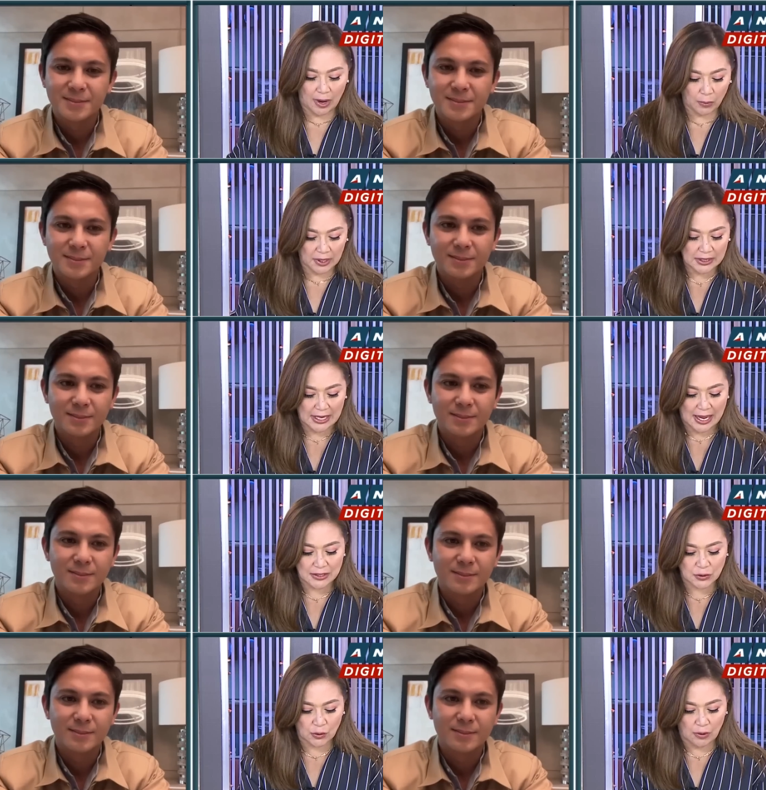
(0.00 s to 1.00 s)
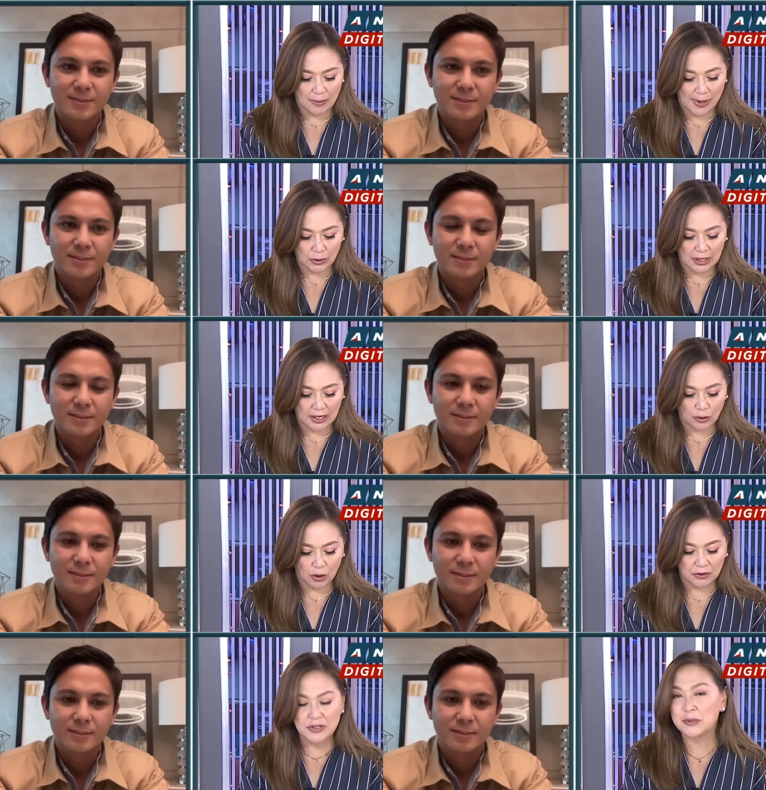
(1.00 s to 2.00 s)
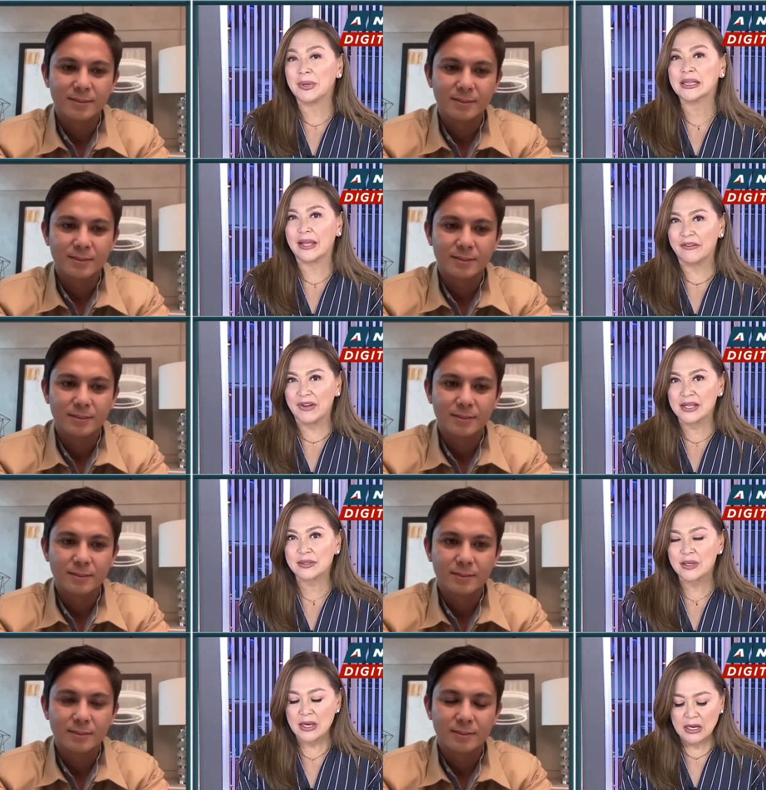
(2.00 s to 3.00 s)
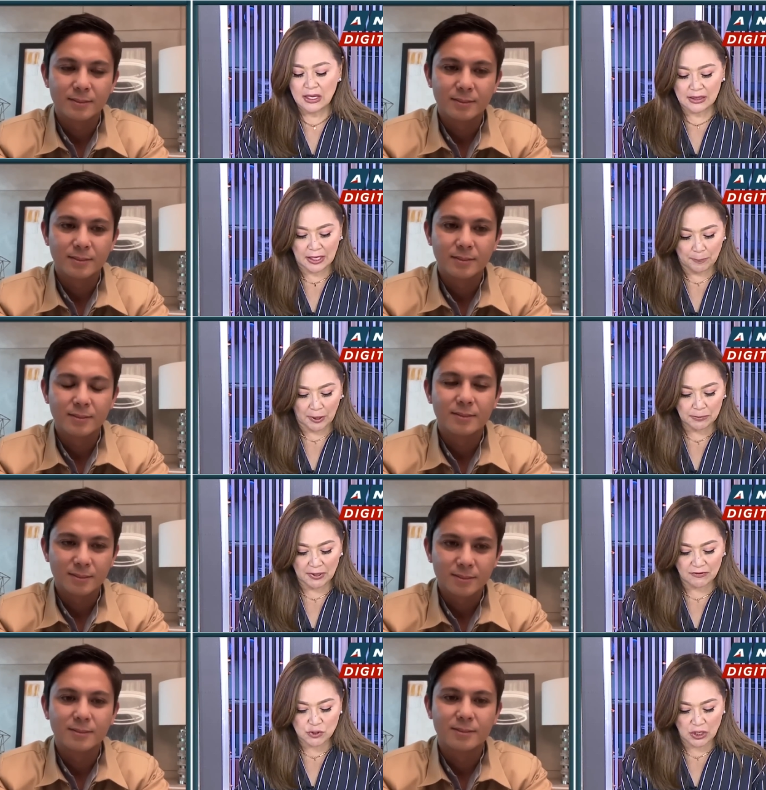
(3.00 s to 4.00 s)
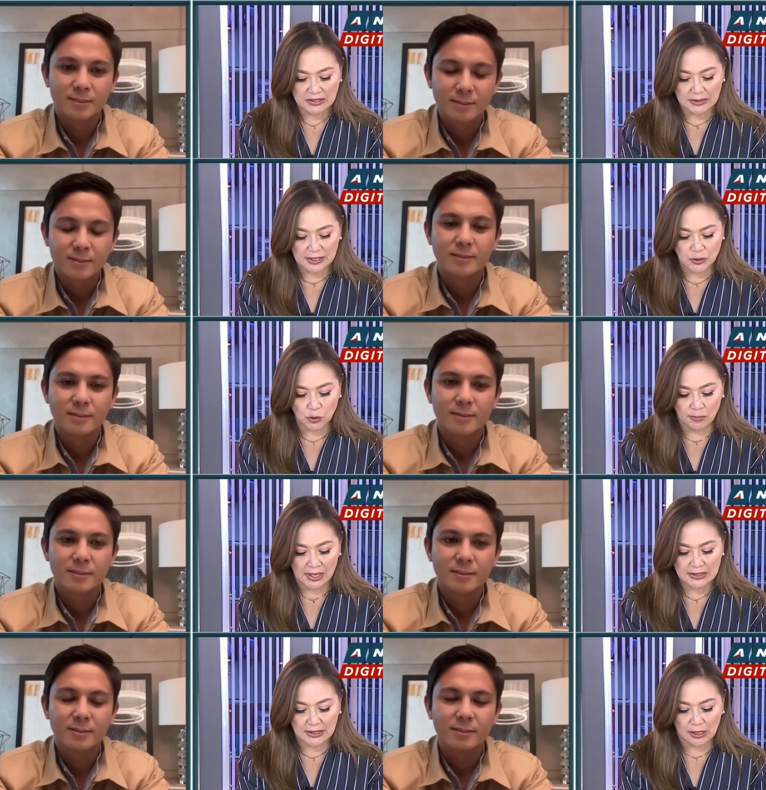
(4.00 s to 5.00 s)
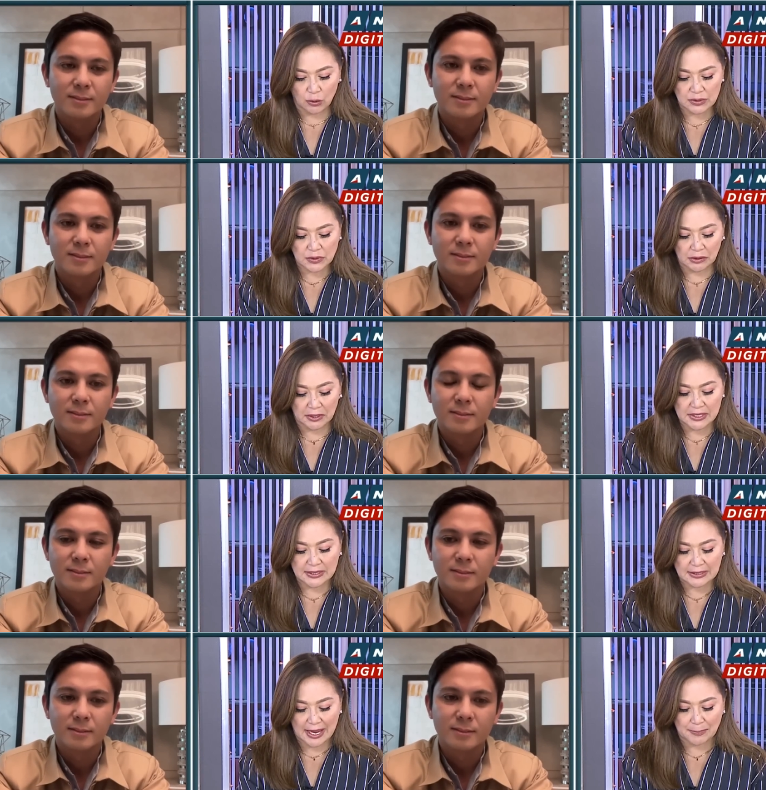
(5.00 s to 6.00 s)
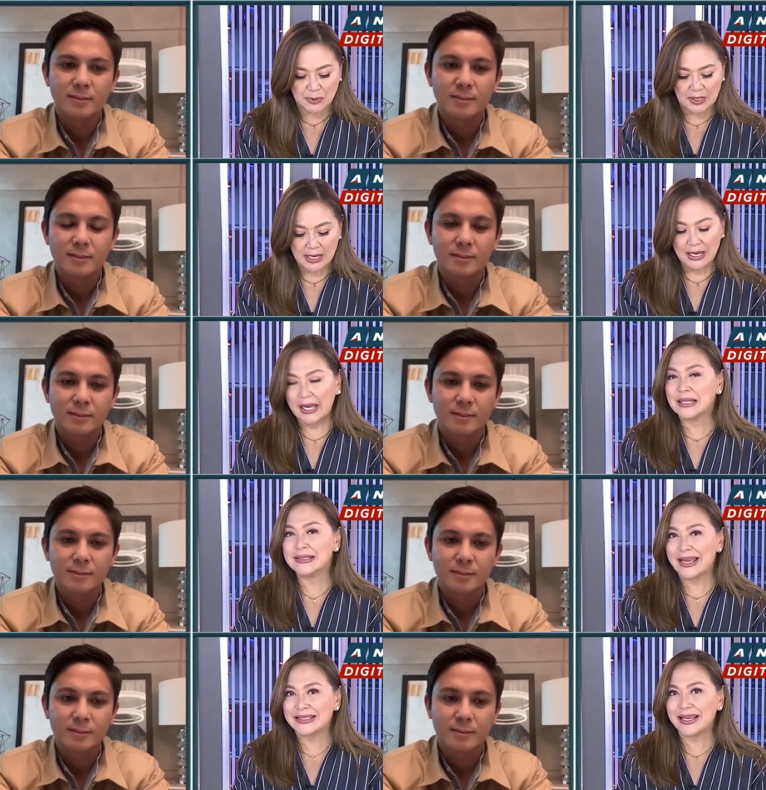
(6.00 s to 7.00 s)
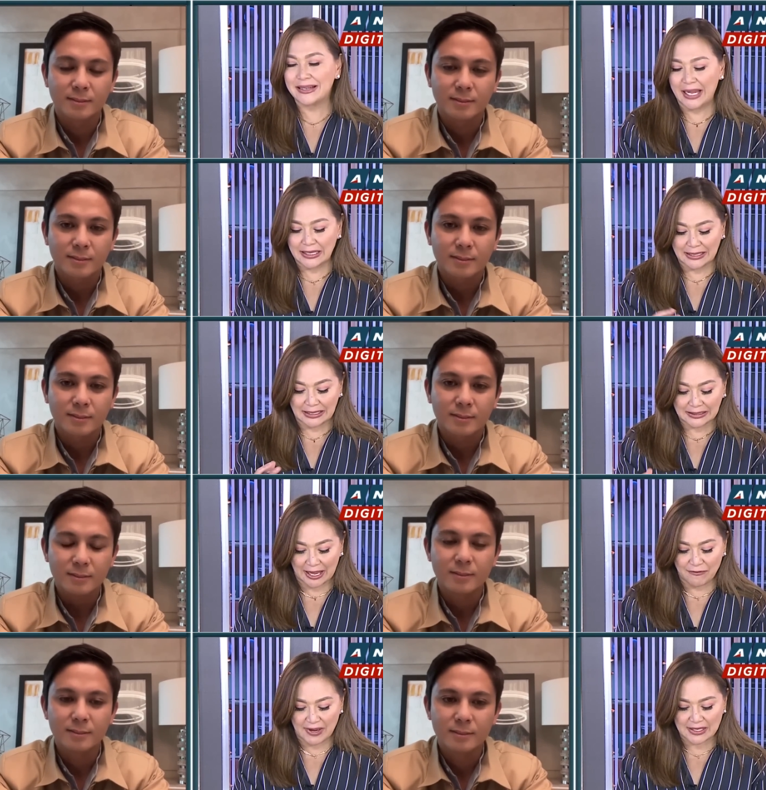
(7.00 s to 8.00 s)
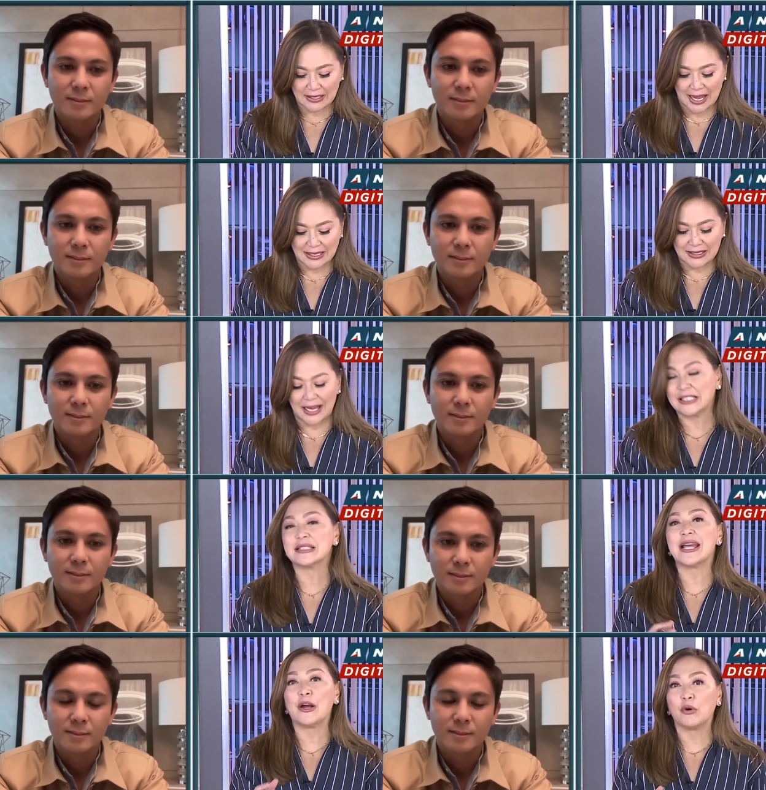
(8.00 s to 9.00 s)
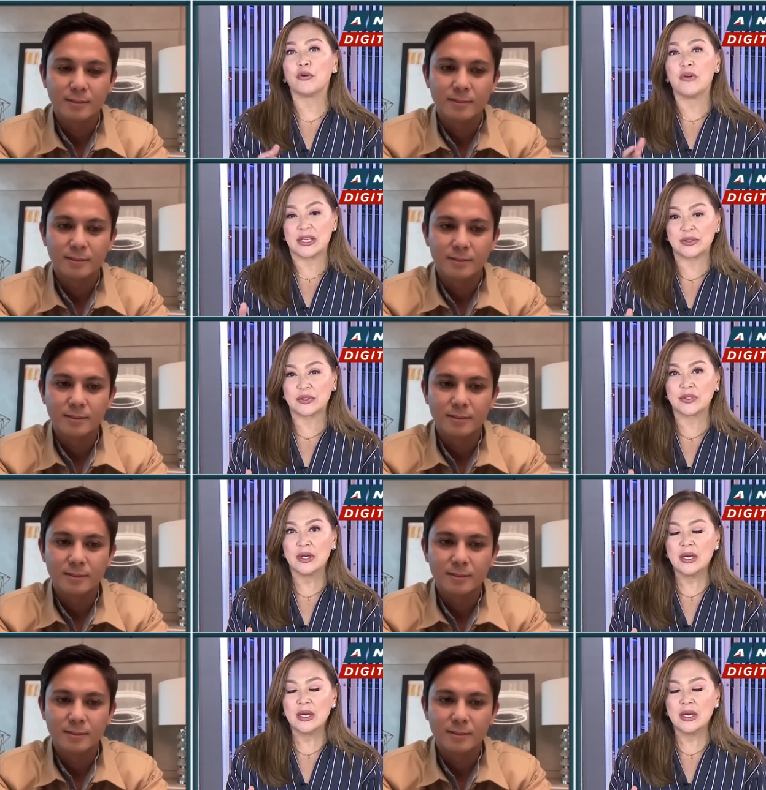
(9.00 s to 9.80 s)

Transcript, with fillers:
Speaker 1: wanted to ask you about uh, Congressman Teves. The Department of Justice two months ago started steps in designating Teves as a terrorist.